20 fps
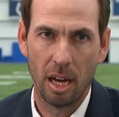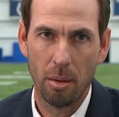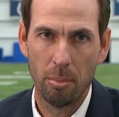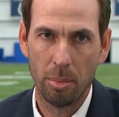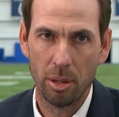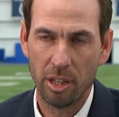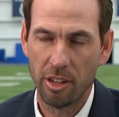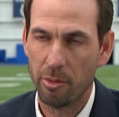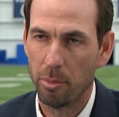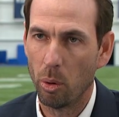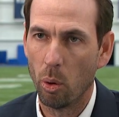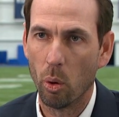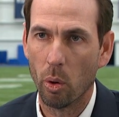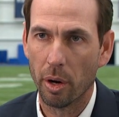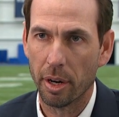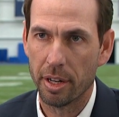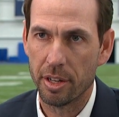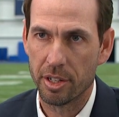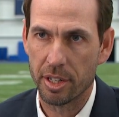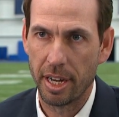unbelievable
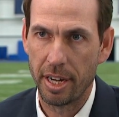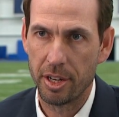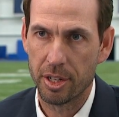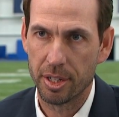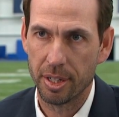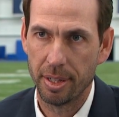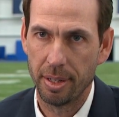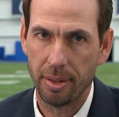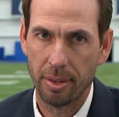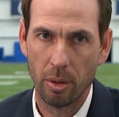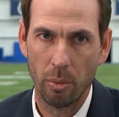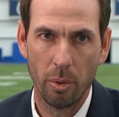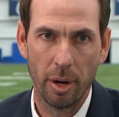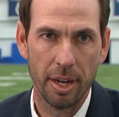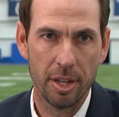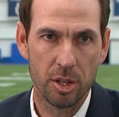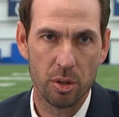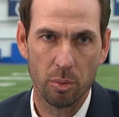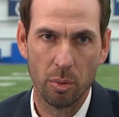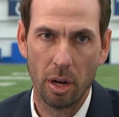organization, the
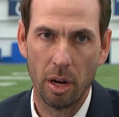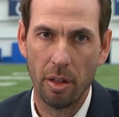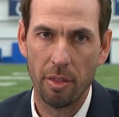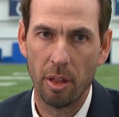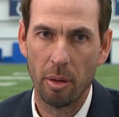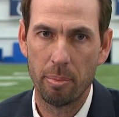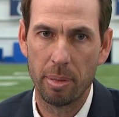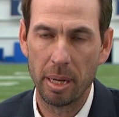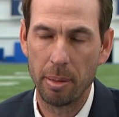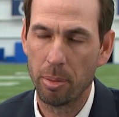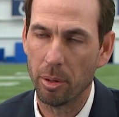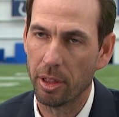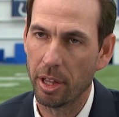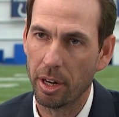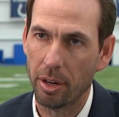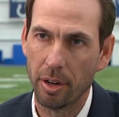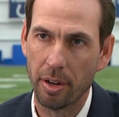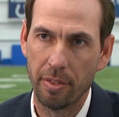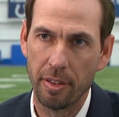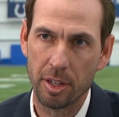way it's run, the people
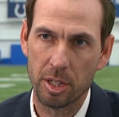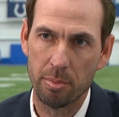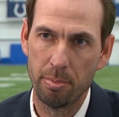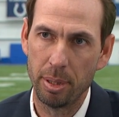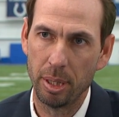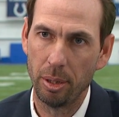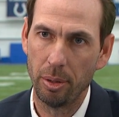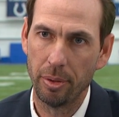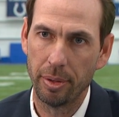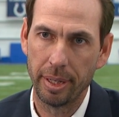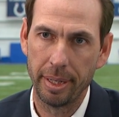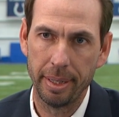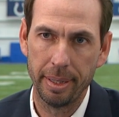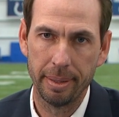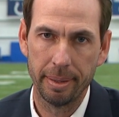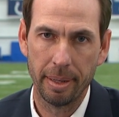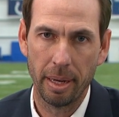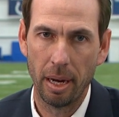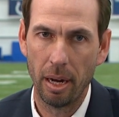that are in this building,